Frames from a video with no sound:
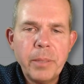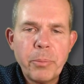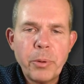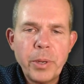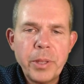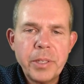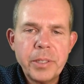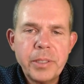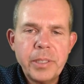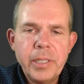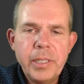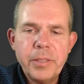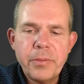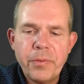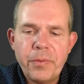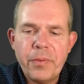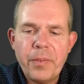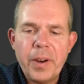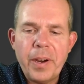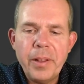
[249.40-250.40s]
parentheses
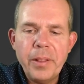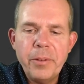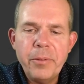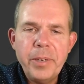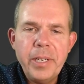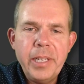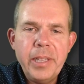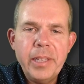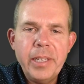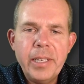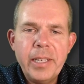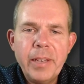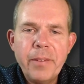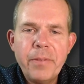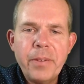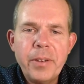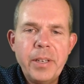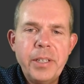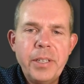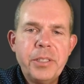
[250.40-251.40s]
following the
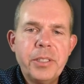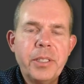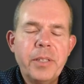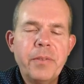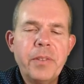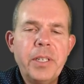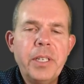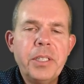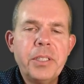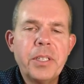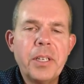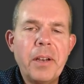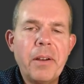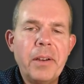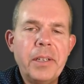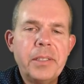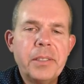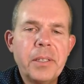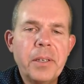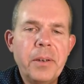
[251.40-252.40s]
definition of the
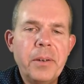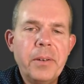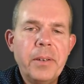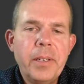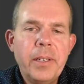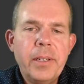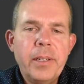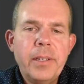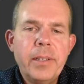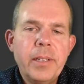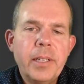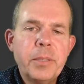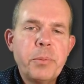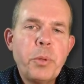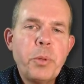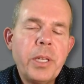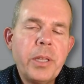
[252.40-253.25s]
dictionary. So let's put